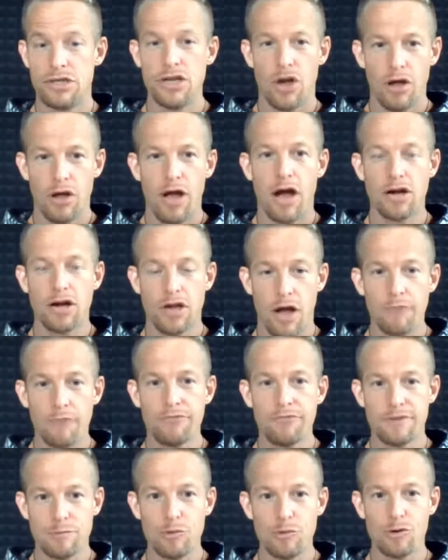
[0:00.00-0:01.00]

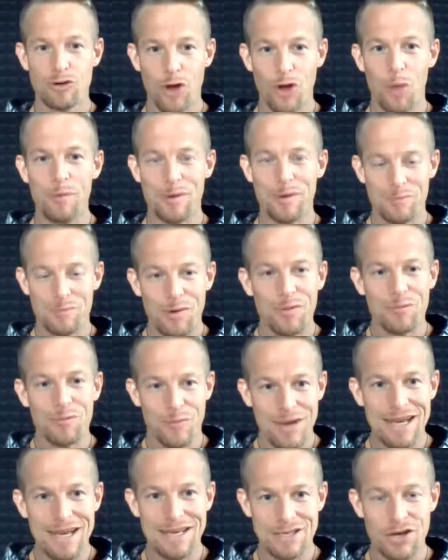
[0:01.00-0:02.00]
uncomfortable topic,
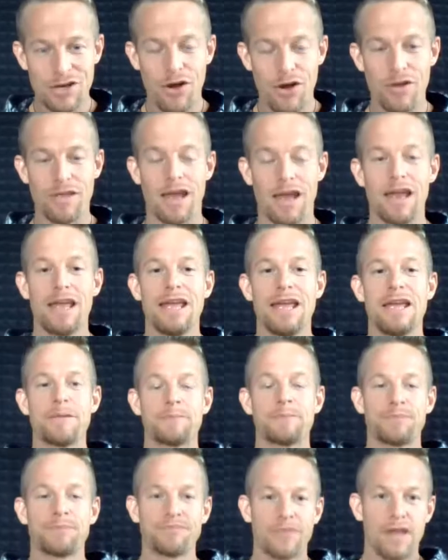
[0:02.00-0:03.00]
but we need to go there.
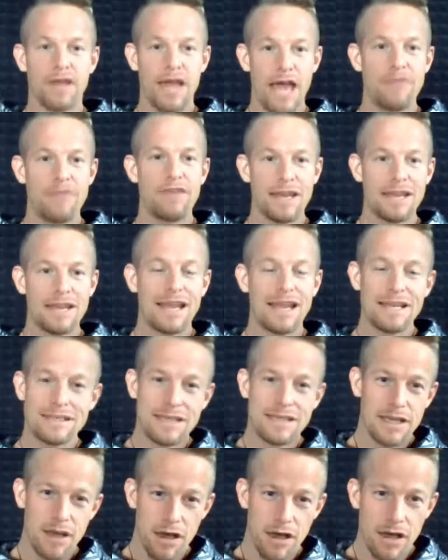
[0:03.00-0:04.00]
And then
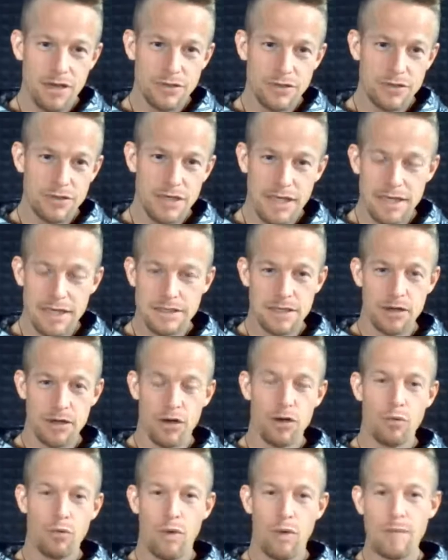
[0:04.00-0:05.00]
less than 100 years
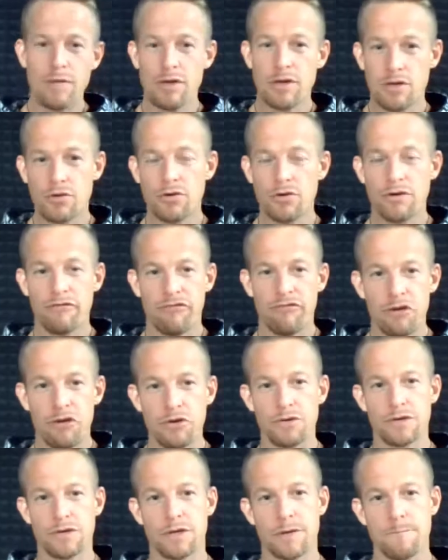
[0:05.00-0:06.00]
ago, women couldn't
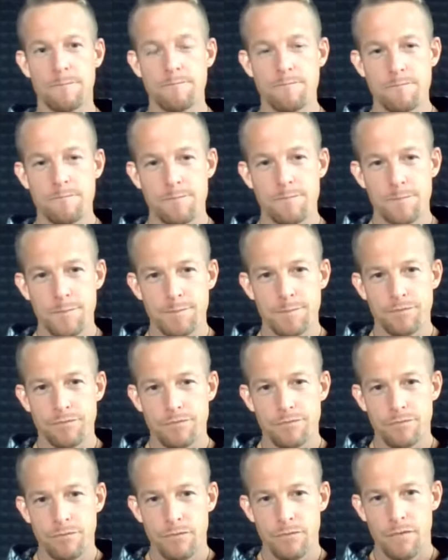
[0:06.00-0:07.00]
vote.
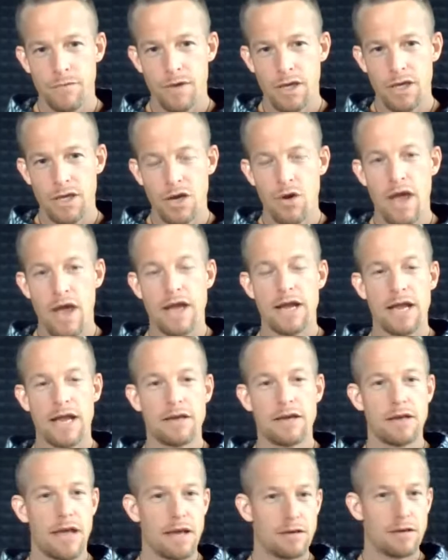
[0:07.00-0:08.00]

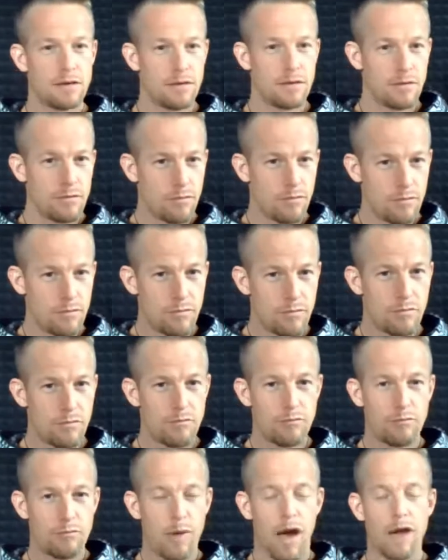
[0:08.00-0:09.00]
And
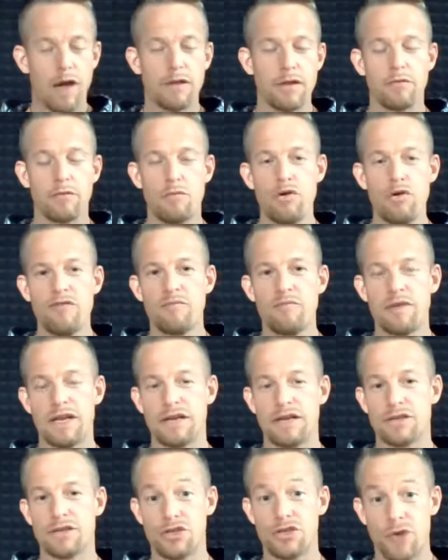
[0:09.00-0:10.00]
part of the movement
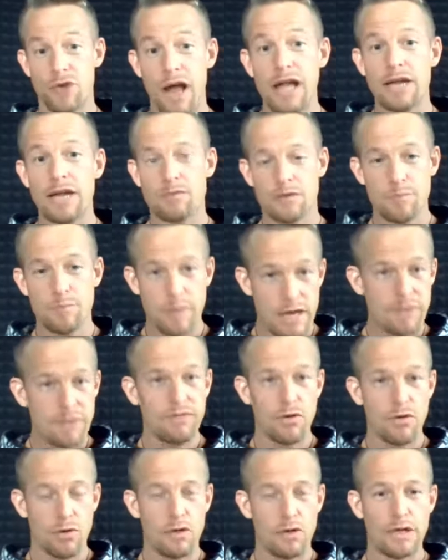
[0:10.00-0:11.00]
in Australia was
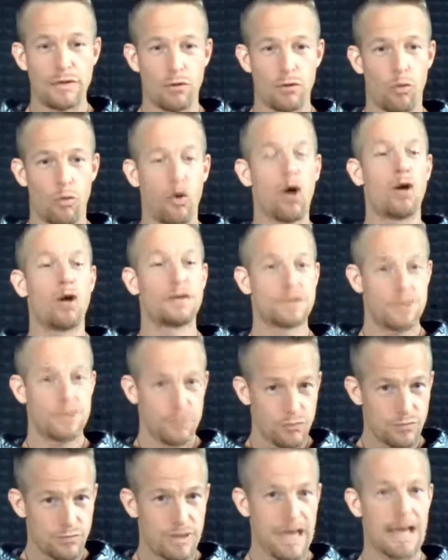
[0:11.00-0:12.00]
pivotal in the world
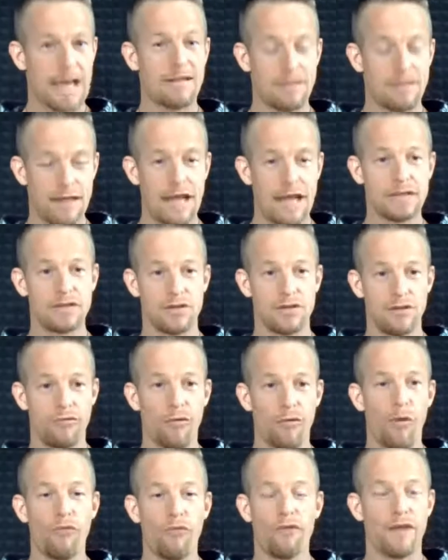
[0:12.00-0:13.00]
to get that to the
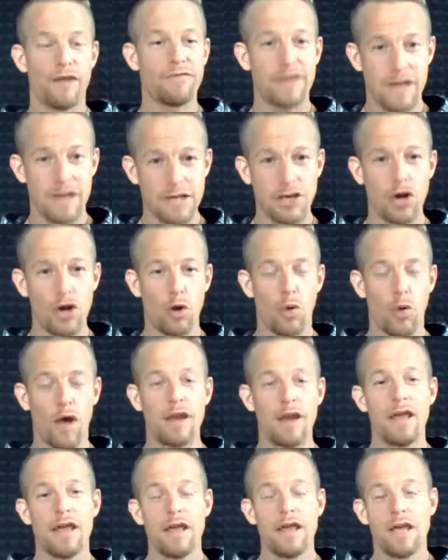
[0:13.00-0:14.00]
forefront, that, you know
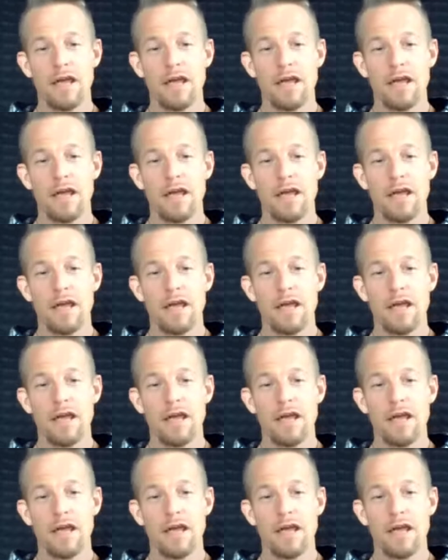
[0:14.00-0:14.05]
what,